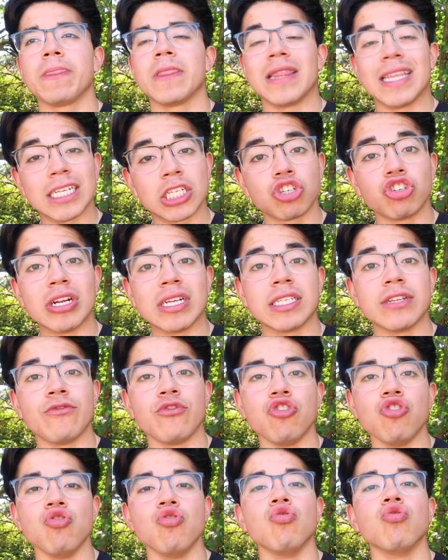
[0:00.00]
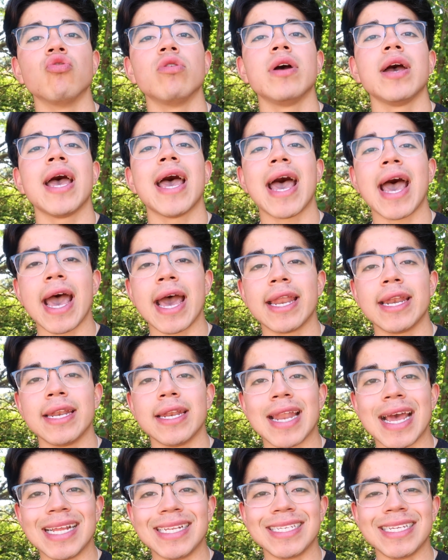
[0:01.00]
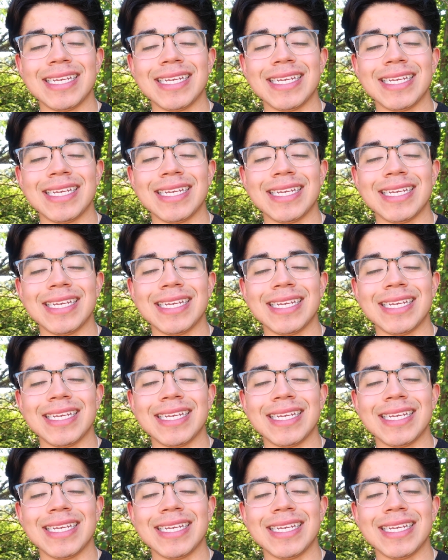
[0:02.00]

distressed if you had night